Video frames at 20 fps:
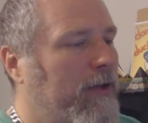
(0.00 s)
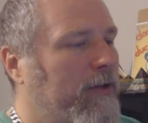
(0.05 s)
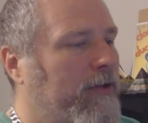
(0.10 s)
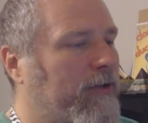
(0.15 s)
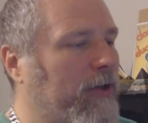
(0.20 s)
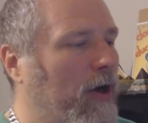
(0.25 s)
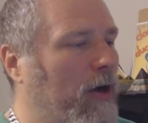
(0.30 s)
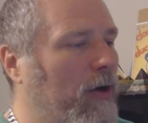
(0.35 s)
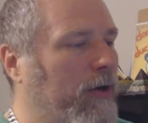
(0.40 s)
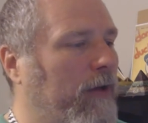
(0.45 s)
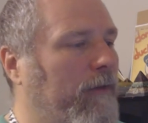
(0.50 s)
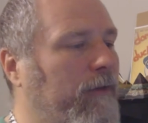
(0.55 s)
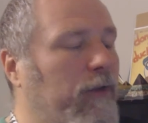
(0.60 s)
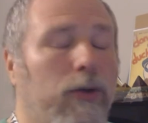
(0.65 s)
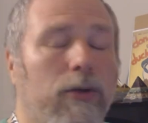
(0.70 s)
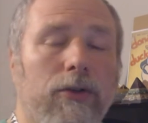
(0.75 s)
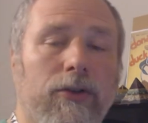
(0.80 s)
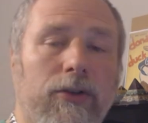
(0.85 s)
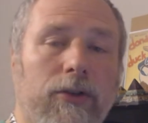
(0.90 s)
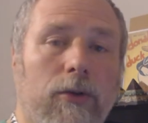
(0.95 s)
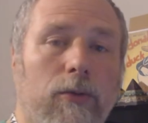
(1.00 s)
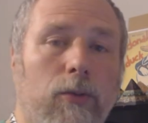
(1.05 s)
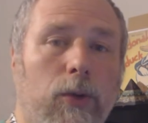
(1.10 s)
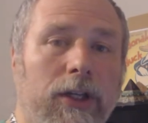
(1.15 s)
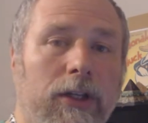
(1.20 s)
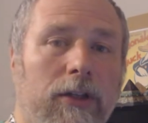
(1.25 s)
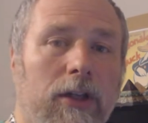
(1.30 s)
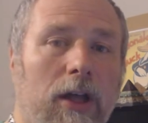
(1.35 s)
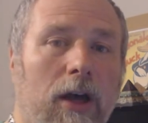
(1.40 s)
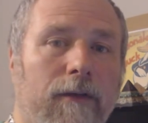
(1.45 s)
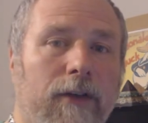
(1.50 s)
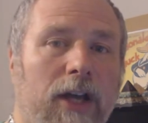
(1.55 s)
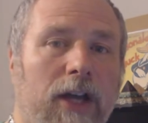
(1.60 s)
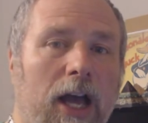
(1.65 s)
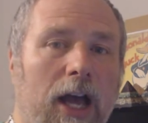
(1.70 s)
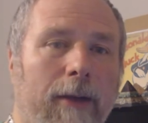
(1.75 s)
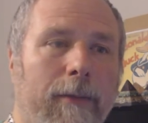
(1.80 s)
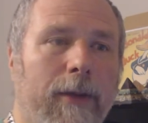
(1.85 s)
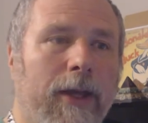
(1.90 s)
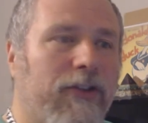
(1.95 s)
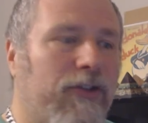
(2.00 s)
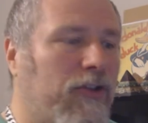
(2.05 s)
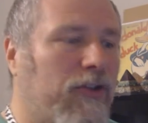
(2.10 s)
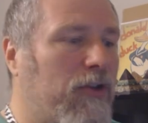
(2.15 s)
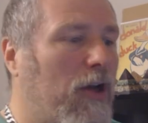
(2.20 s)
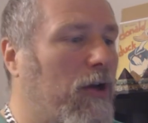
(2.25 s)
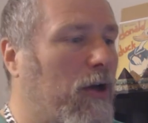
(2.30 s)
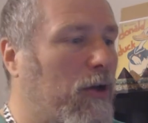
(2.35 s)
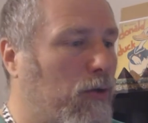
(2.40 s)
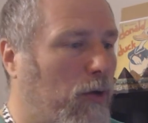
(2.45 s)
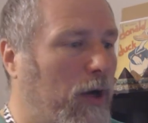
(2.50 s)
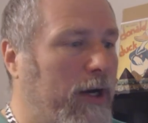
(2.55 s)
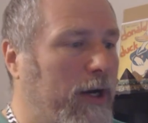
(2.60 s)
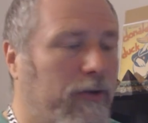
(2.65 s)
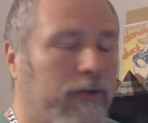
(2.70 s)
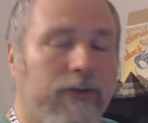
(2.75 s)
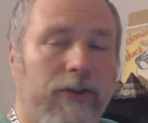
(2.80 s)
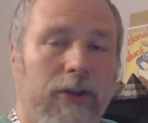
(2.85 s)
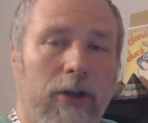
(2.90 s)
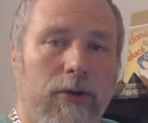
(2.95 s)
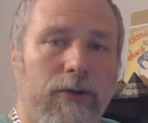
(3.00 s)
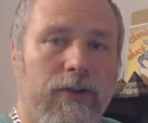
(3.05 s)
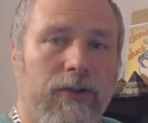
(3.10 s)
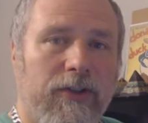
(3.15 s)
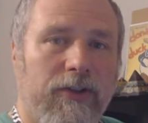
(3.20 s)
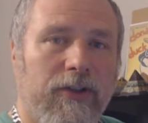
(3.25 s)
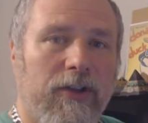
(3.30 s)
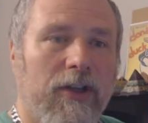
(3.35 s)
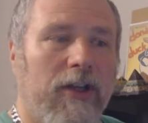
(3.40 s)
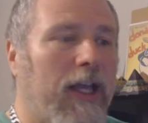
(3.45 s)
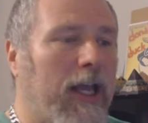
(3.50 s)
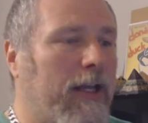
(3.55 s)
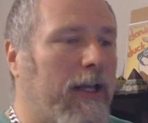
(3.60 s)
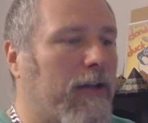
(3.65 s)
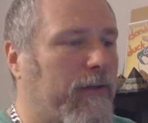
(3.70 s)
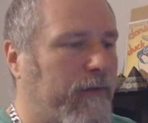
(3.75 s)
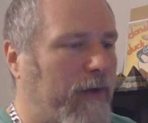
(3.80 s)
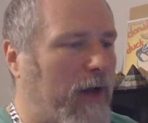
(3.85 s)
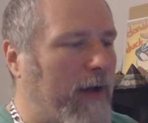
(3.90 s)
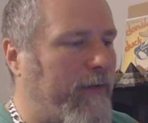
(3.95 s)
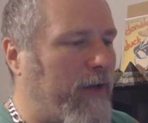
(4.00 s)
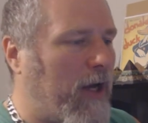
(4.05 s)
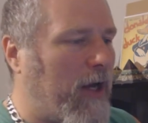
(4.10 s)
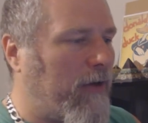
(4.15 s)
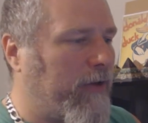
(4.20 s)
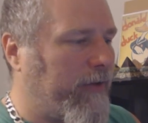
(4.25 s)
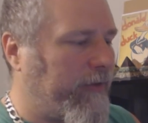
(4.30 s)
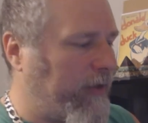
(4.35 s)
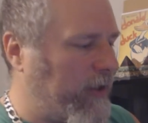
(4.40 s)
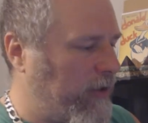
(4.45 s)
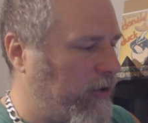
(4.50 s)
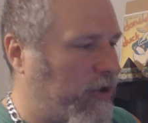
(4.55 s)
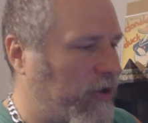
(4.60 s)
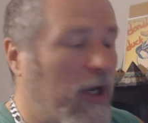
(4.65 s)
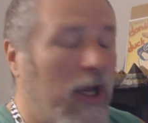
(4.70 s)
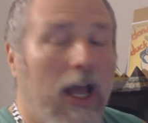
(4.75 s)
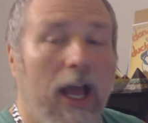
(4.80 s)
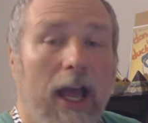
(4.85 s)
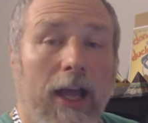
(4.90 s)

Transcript: So if you use the We Love Comics grader's notes, again, it's five dollars each.